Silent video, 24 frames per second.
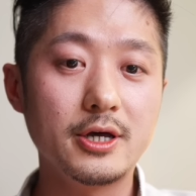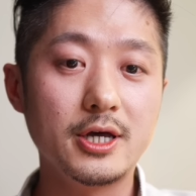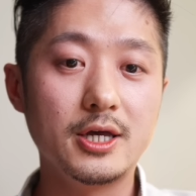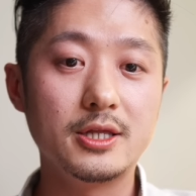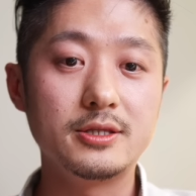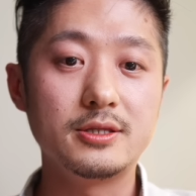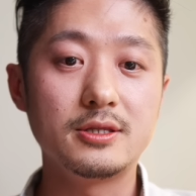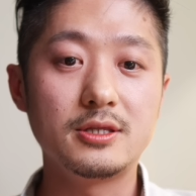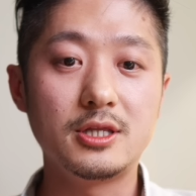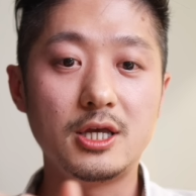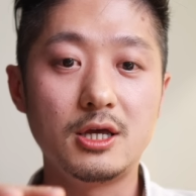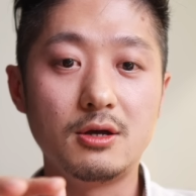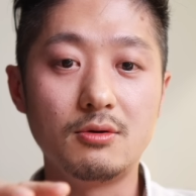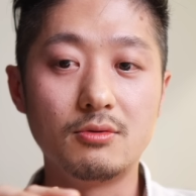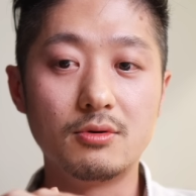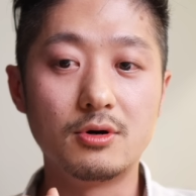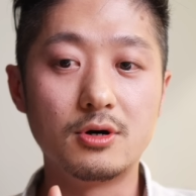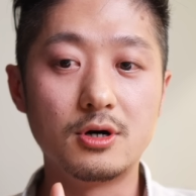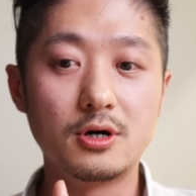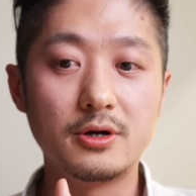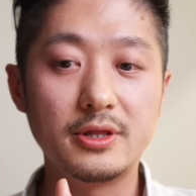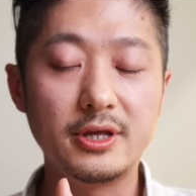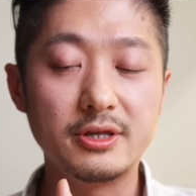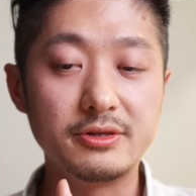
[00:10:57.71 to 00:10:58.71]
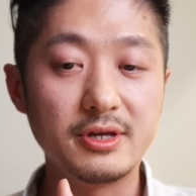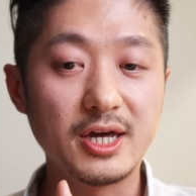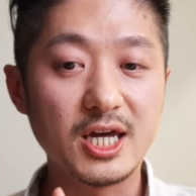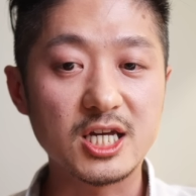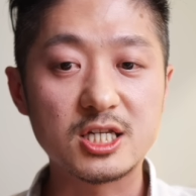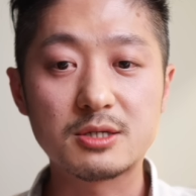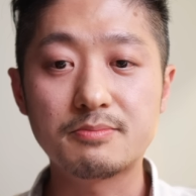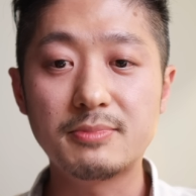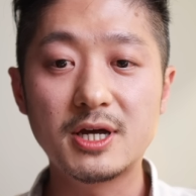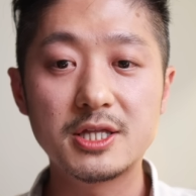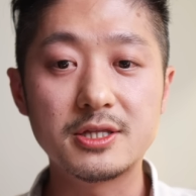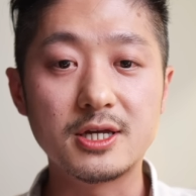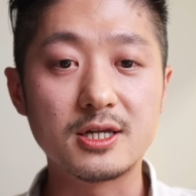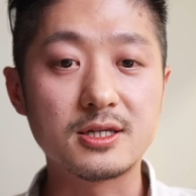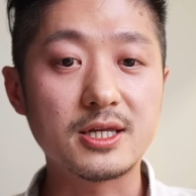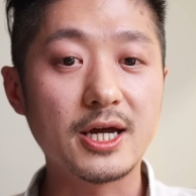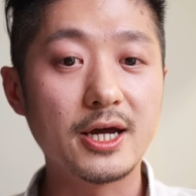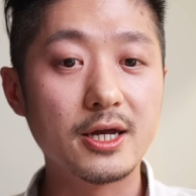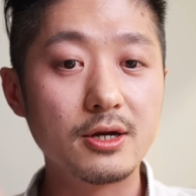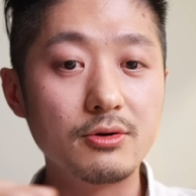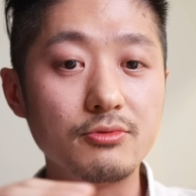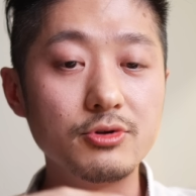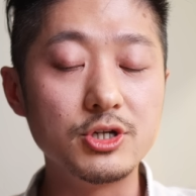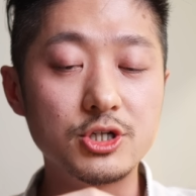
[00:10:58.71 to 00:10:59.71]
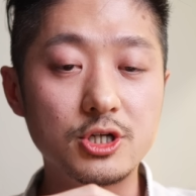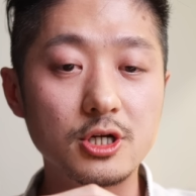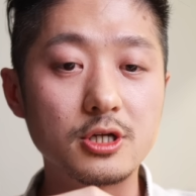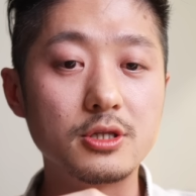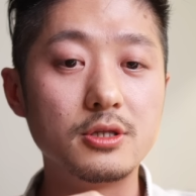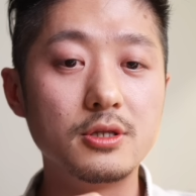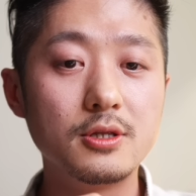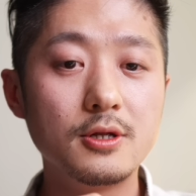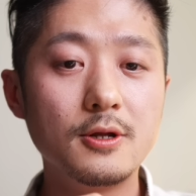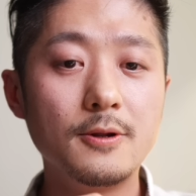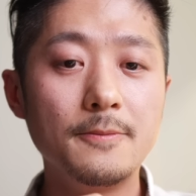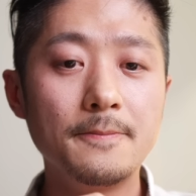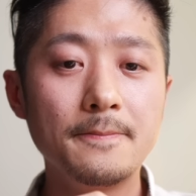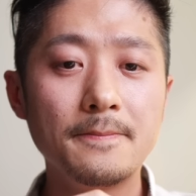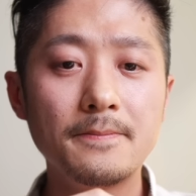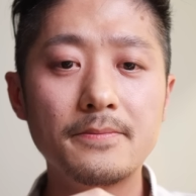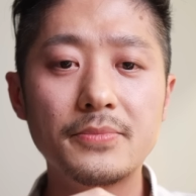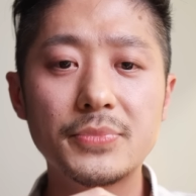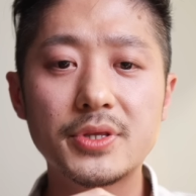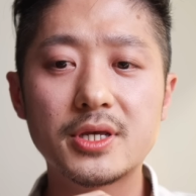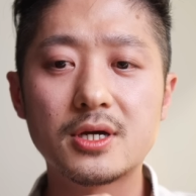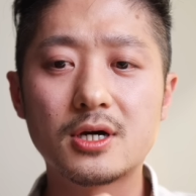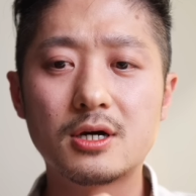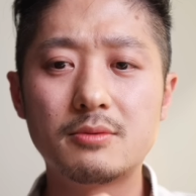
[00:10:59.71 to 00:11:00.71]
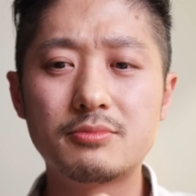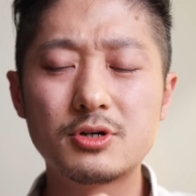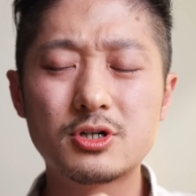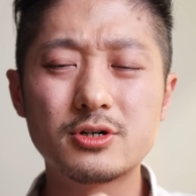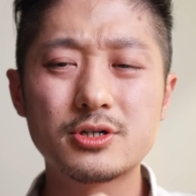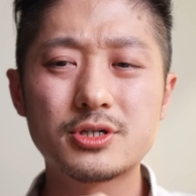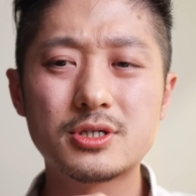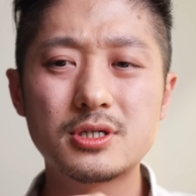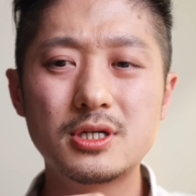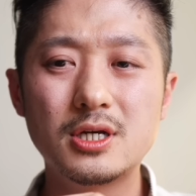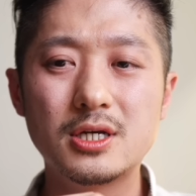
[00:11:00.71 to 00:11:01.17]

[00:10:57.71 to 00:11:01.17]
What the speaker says: and they expand the entire region. Yeah, because